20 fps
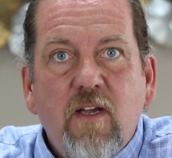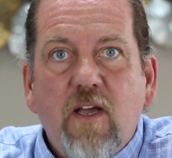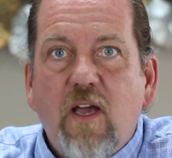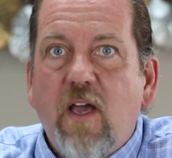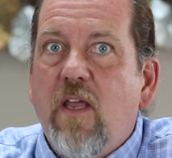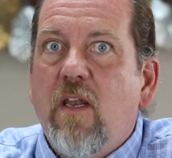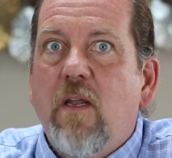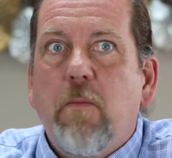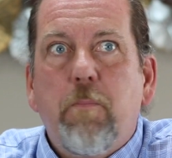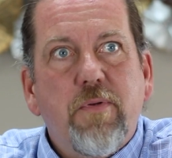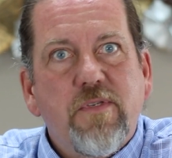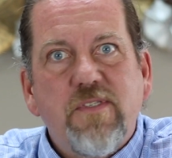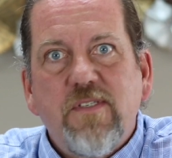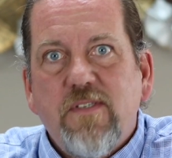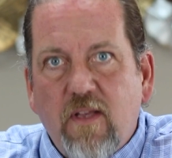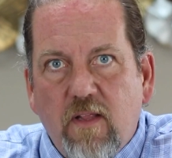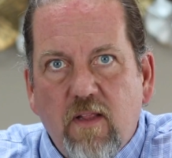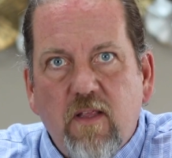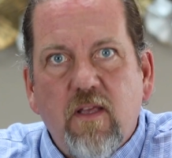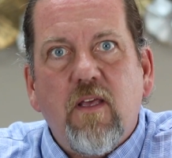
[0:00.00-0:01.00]
and a
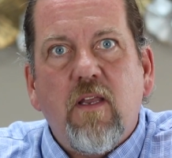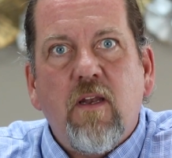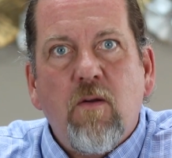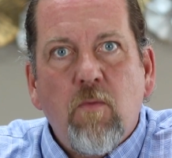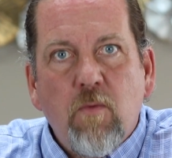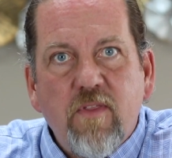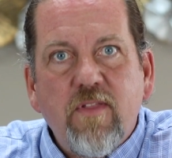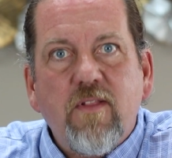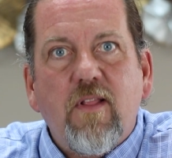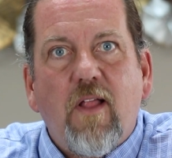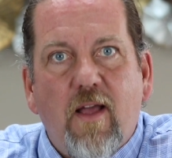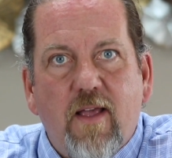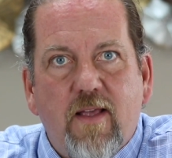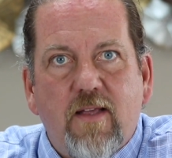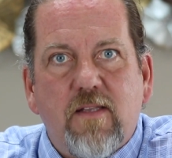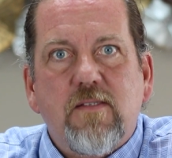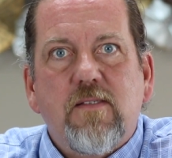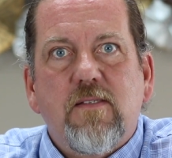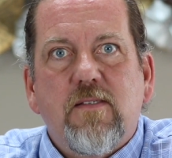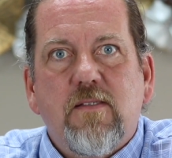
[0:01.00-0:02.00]
bazillion with
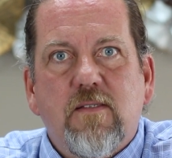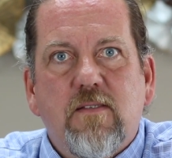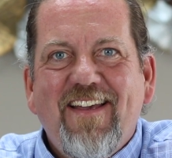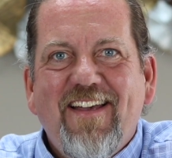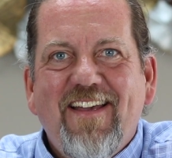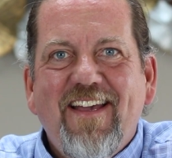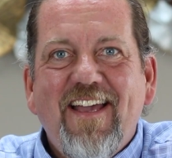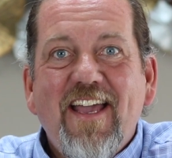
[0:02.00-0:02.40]
clients.